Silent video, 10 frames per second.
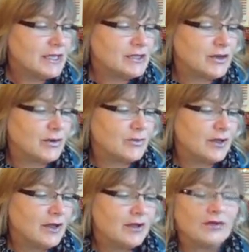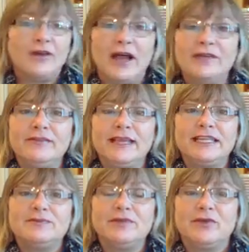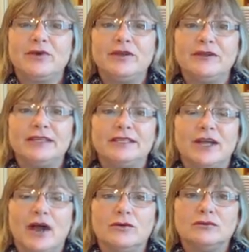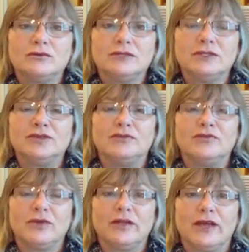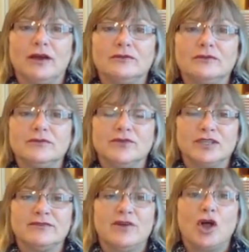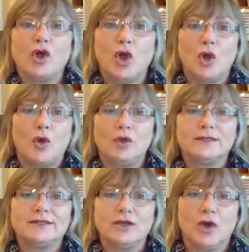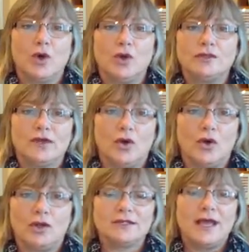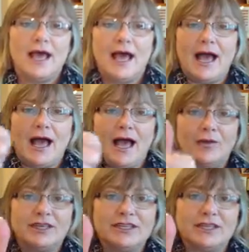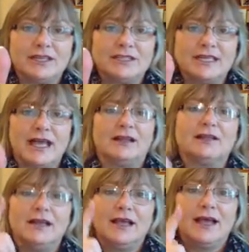So 5 things before you need to do before you go. First of all, goals, goals, goals. How much are you going to sell?